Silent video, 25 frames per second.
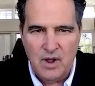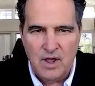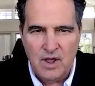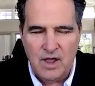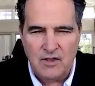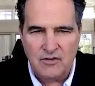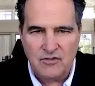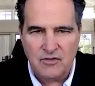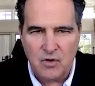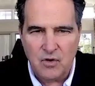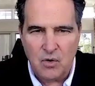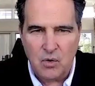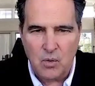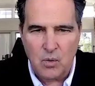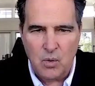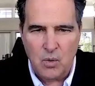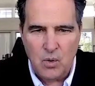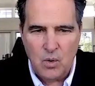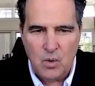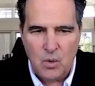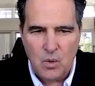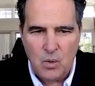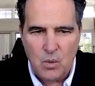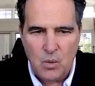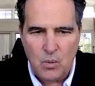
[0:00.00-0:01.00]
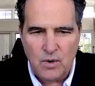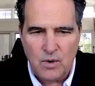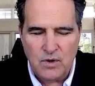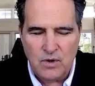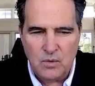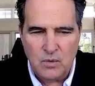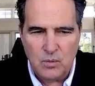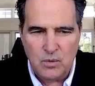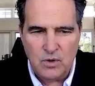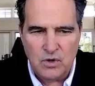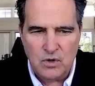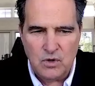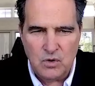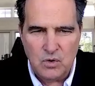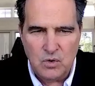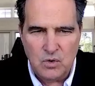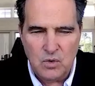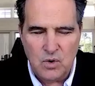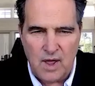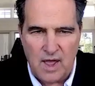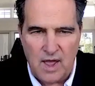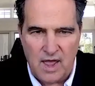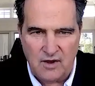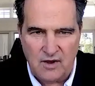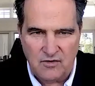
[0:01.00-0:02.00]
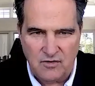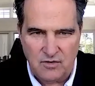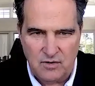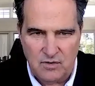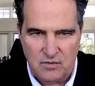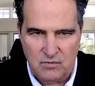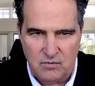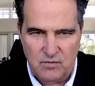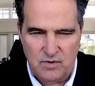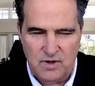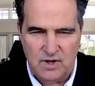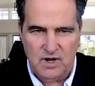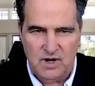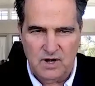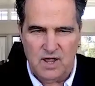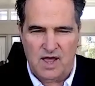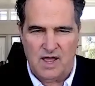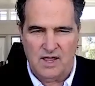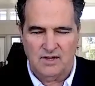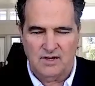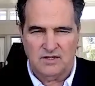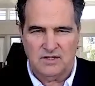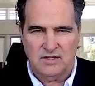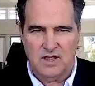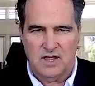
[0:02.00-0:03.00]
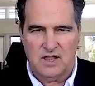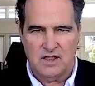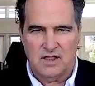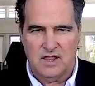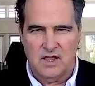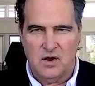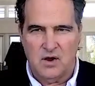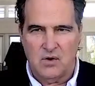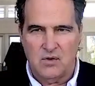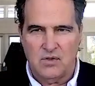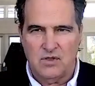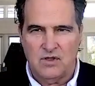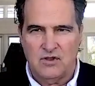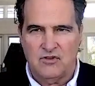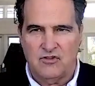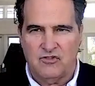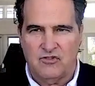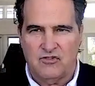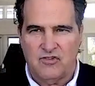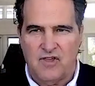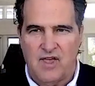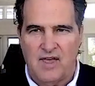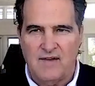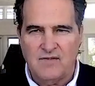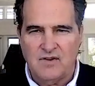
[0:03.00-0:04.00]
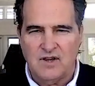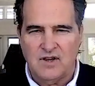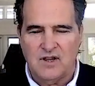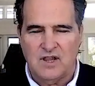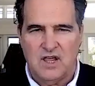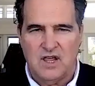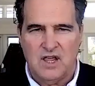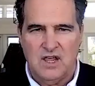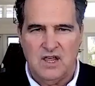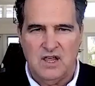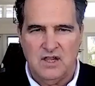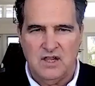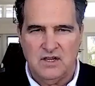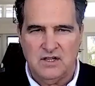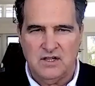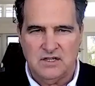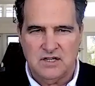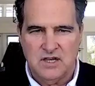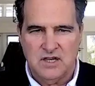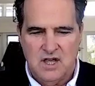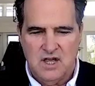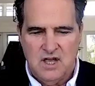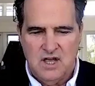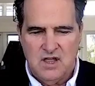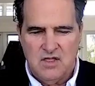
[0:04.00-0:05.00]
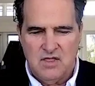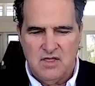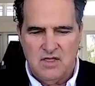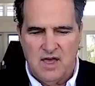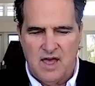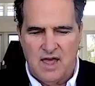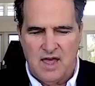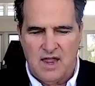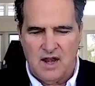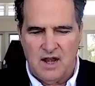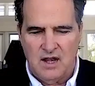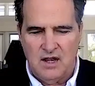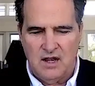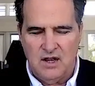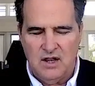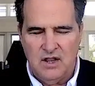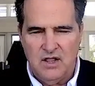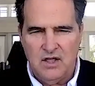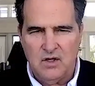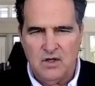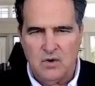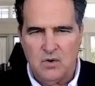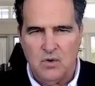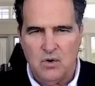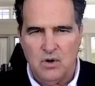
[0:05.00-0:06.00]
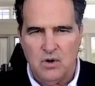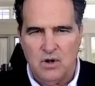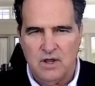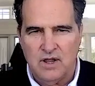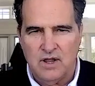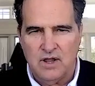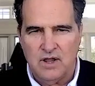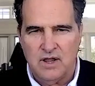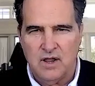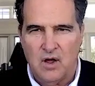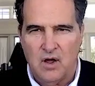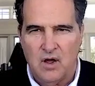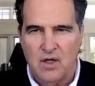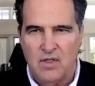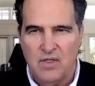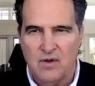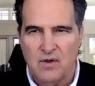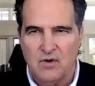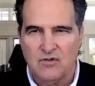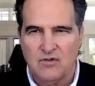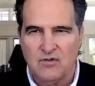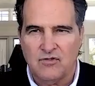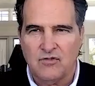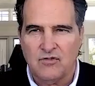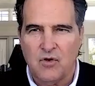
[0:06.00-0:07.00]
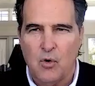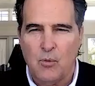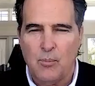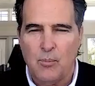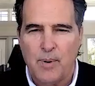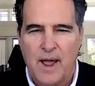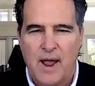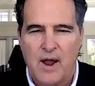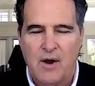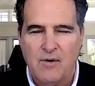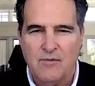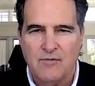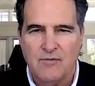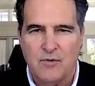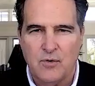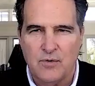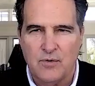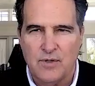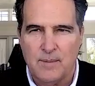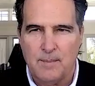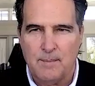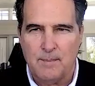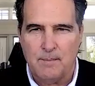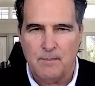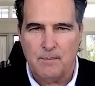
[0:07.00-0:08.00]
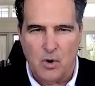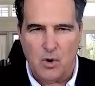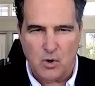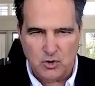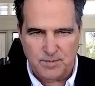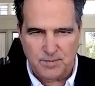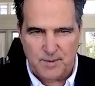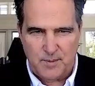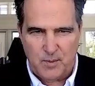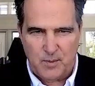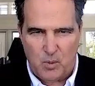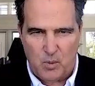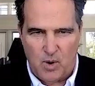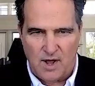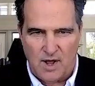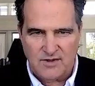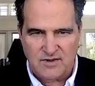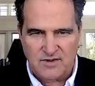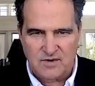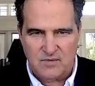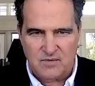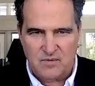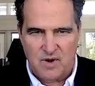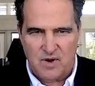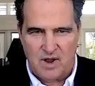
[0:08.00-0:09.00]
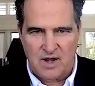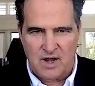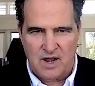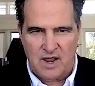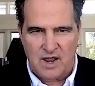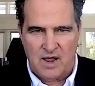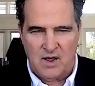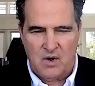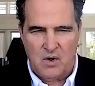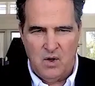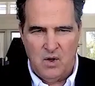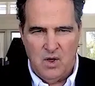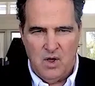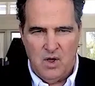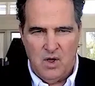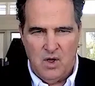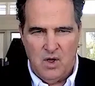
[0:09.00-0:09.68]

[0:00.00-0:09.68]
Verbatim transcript: And so when you, when you actually realize that there are these seven keys that literally they're so powerful that most people watching right now